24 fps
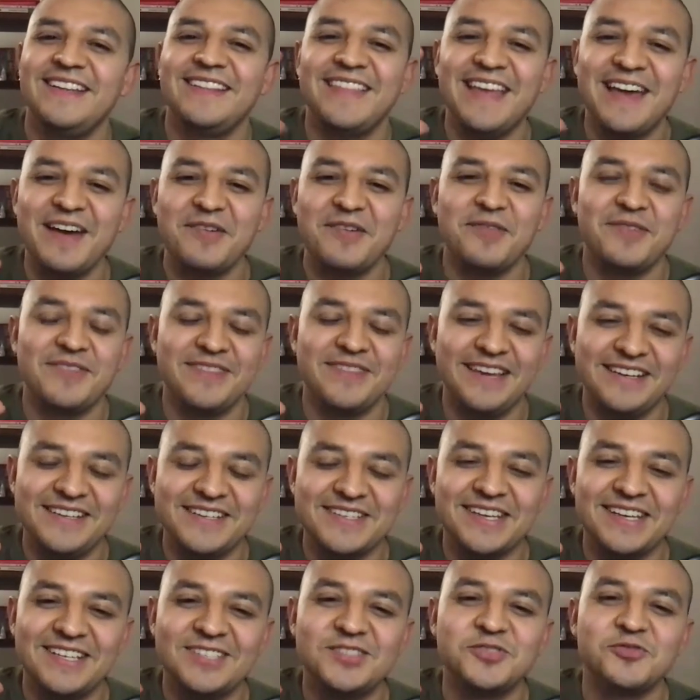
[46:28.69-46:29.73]
That that
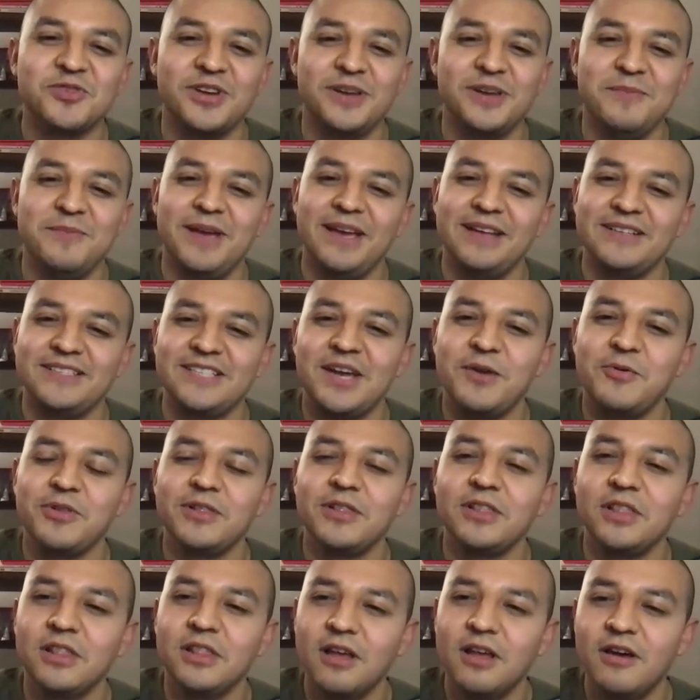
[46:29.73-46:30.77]
is like a dream match I would
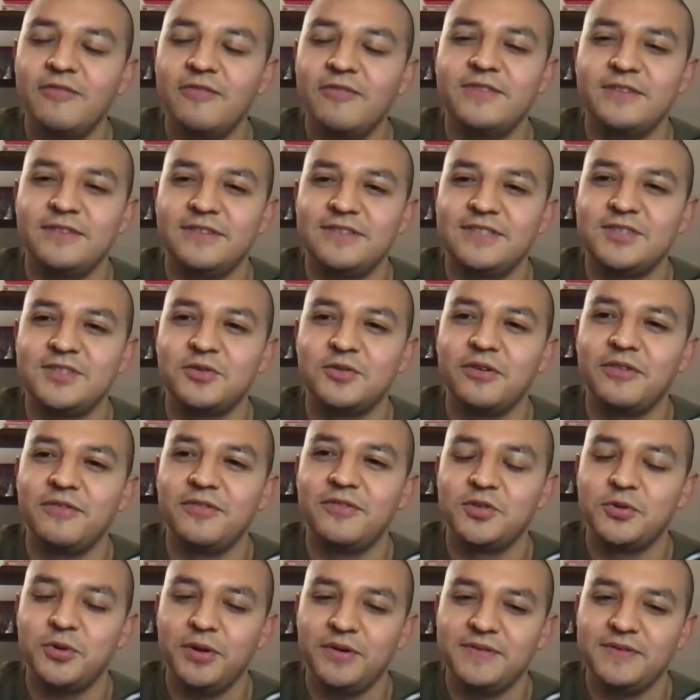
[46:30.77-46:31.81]
love to
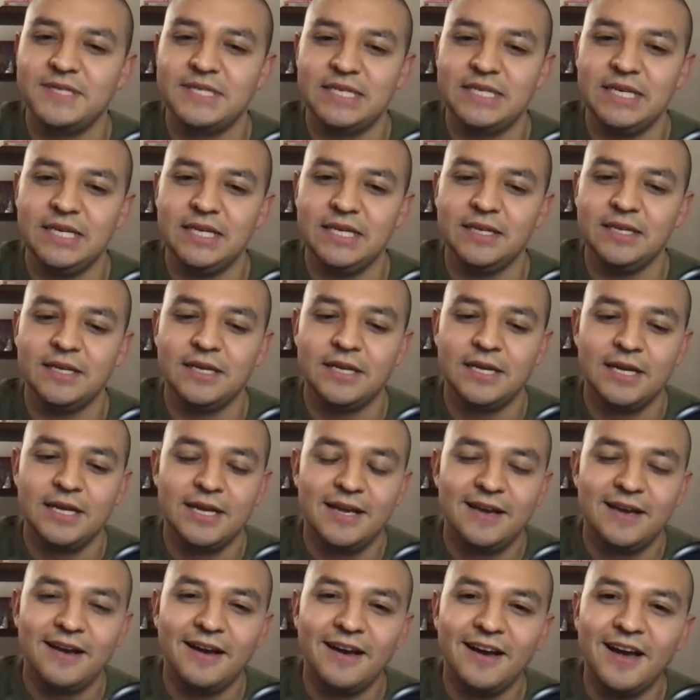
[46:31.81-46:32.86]
have to have seen.
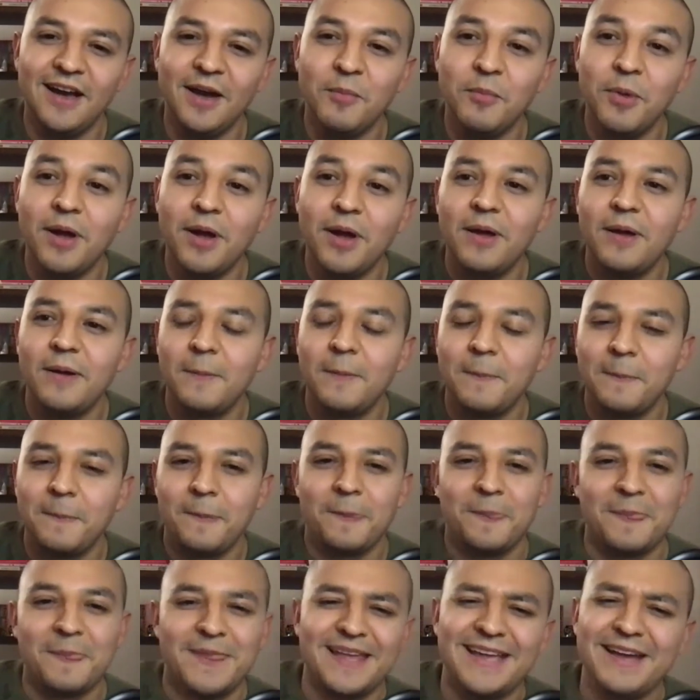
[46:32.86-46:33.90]
Yeah, that um, would have been
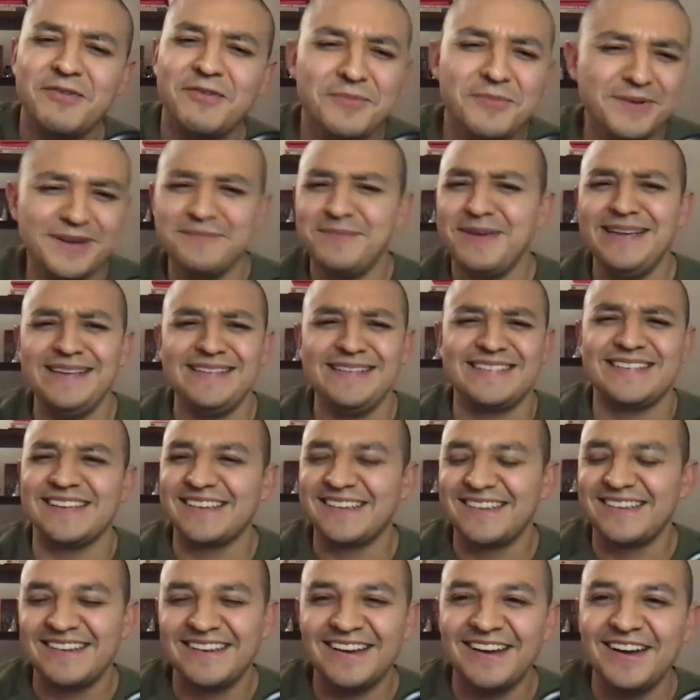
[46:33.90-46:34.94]
amazing. It would have been amazing.
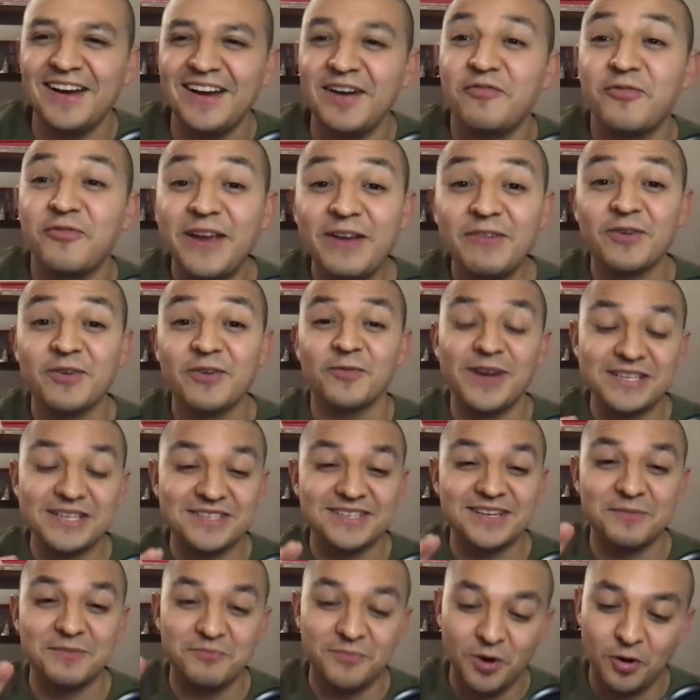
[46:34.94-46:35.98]
Yeah, uh, favorite
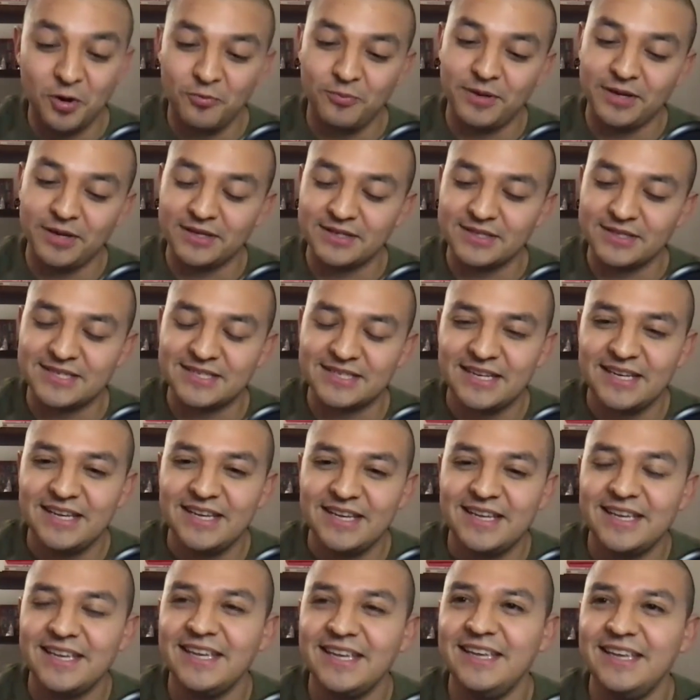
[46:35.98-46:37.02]
wrestling been... moment.
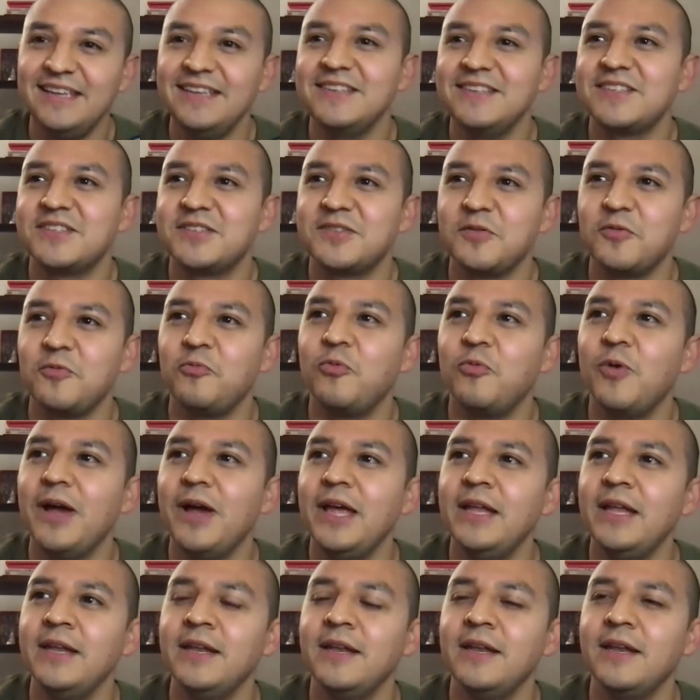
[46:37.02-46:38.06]
Yeah. Is
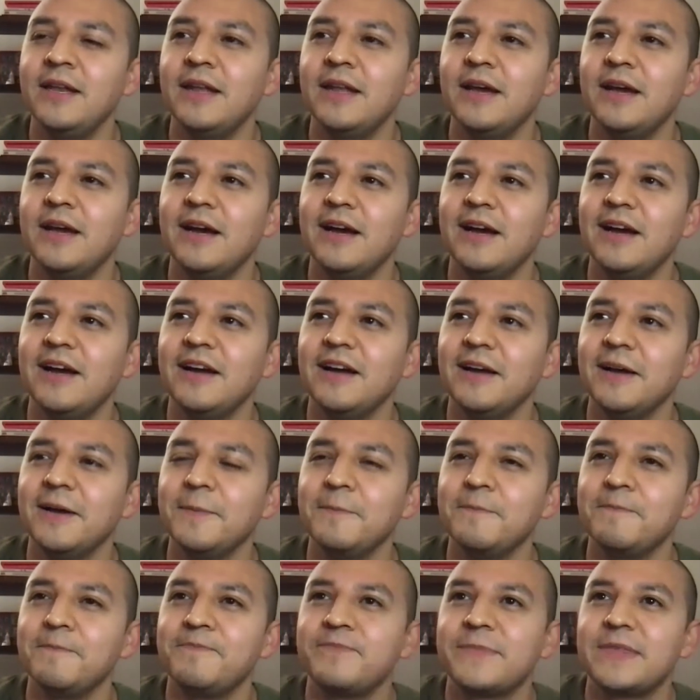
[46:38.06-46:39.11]
when.
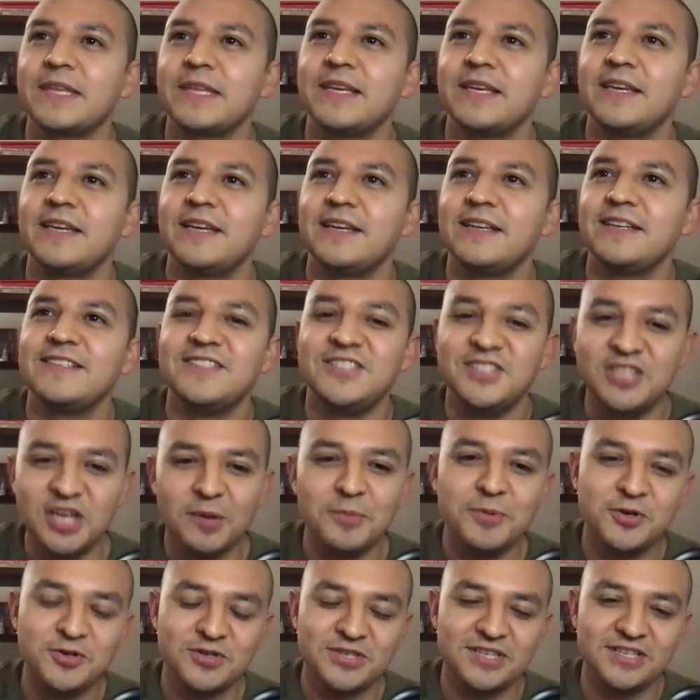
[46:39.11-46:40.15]
Um,
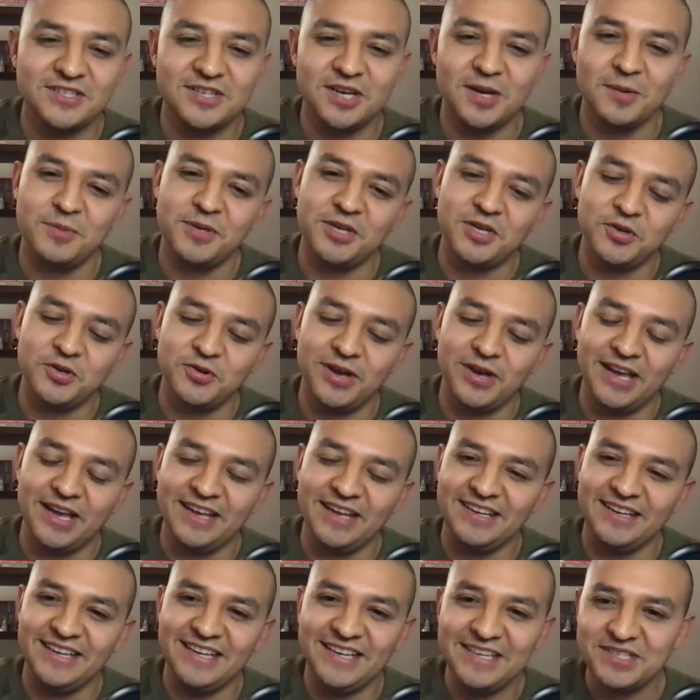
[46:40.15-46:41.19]
W C W
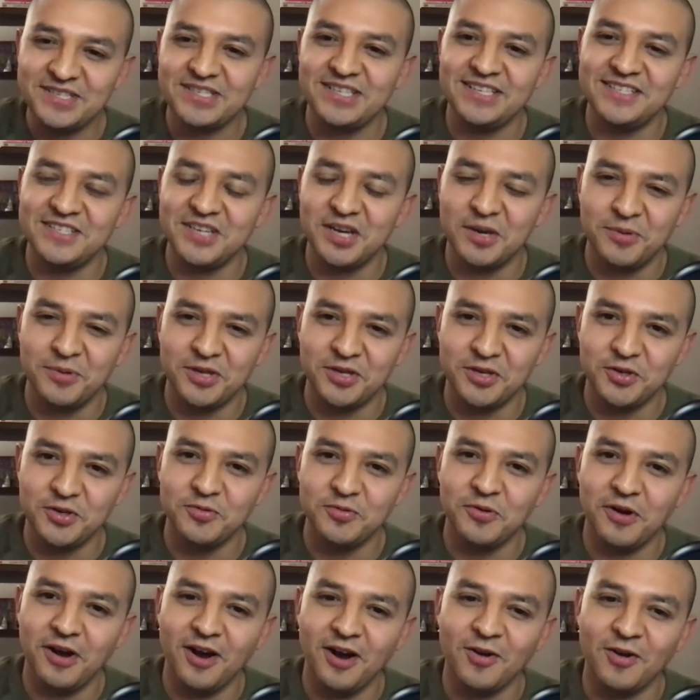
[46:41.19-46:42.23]
and E C
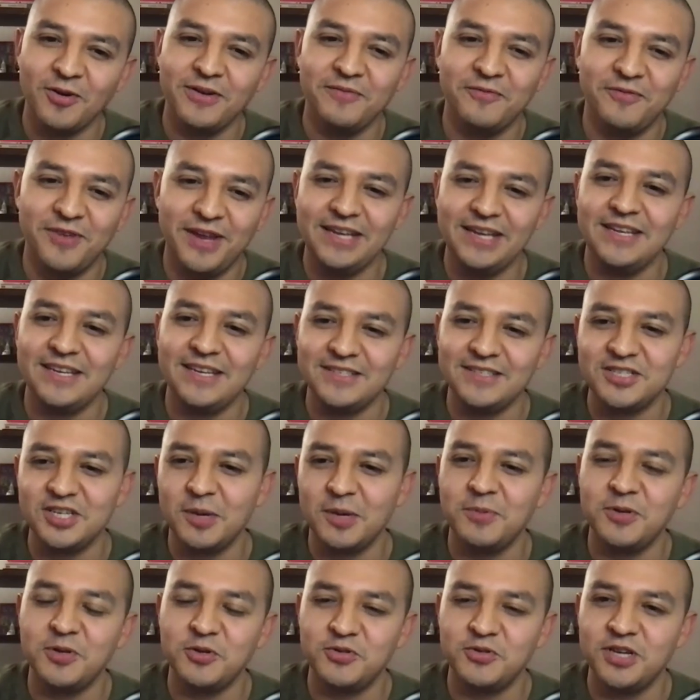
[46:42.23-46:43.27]
W are invading
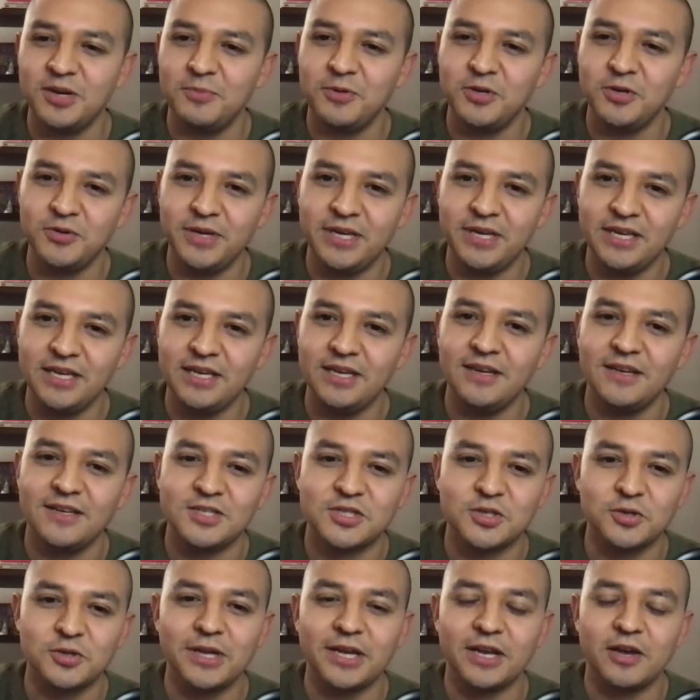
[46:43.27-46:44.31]
W W E.
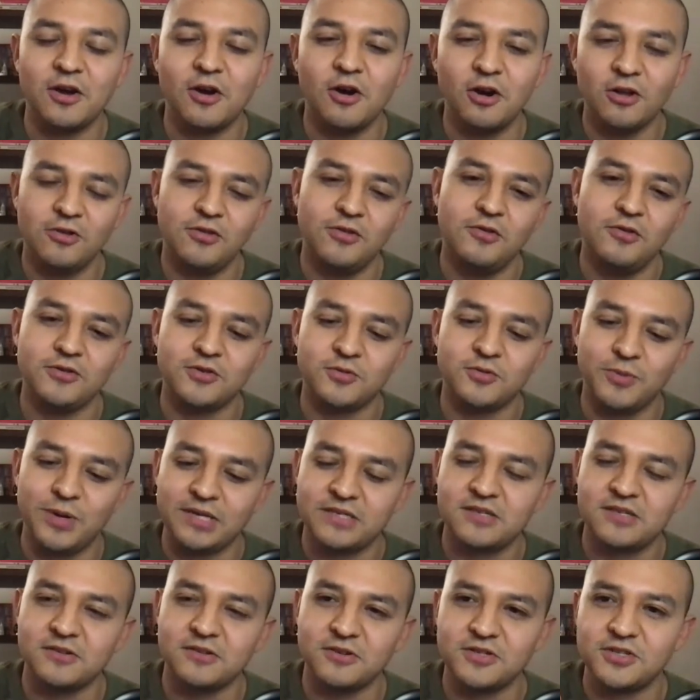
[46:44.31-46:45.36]
So like all of those
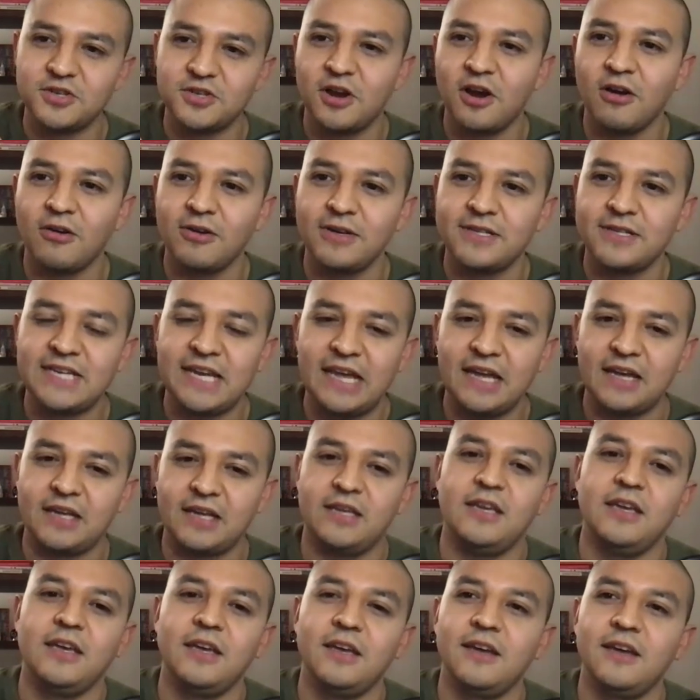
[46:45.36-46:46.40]
wrestlers are
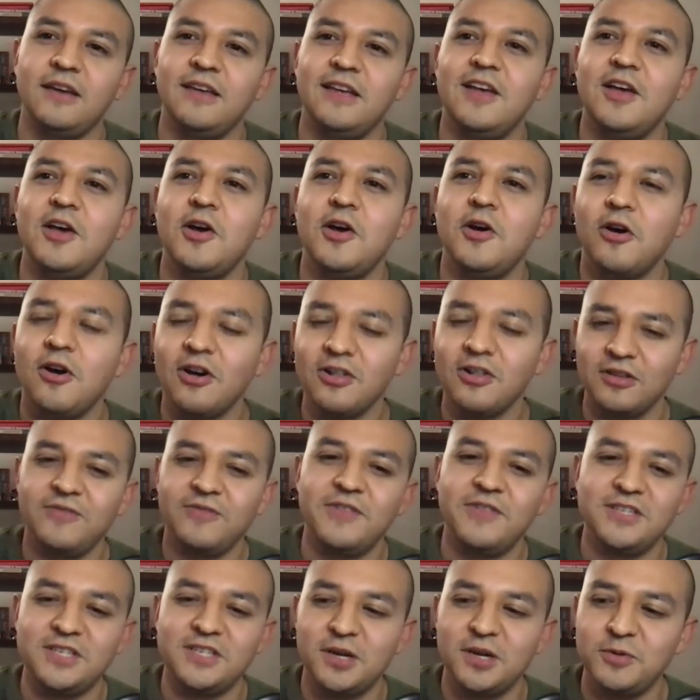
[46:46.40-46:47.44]
attacking all of
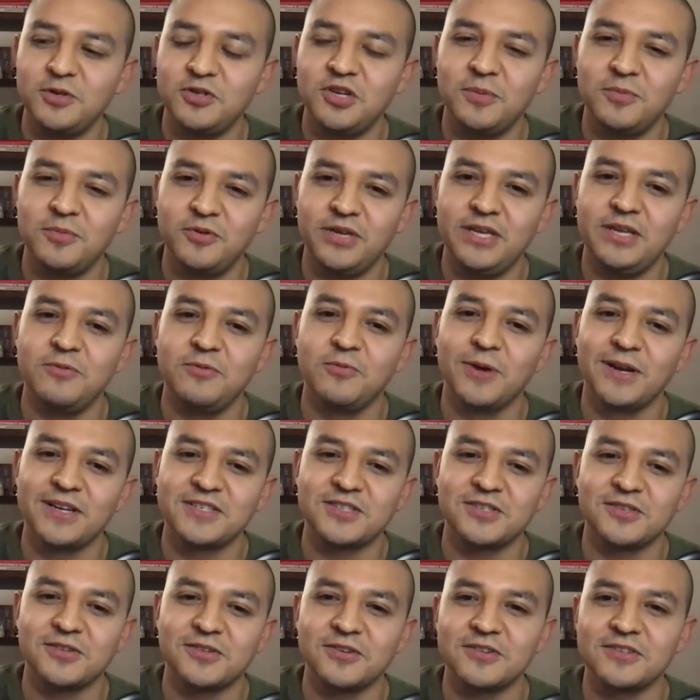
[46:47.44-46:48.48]
the W W E
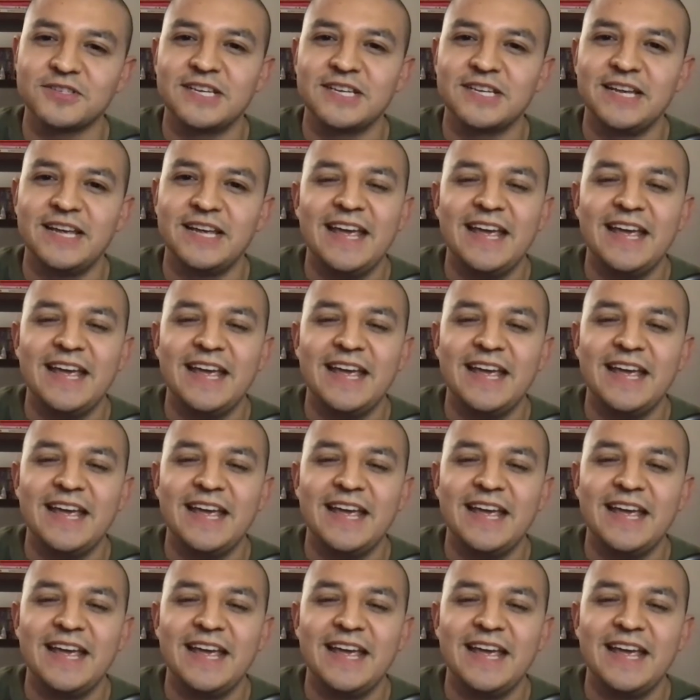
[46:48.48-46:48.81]
wrestlers.